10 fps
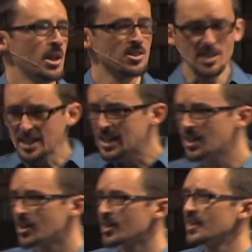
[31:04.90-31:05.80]
Because in
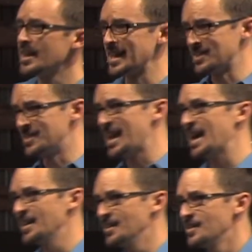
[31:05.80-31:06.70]
here, it's
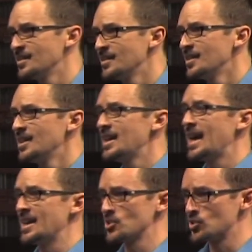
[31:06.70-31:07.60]
dead
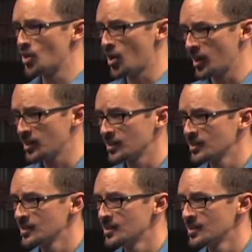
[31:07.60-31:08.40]
and it's dark.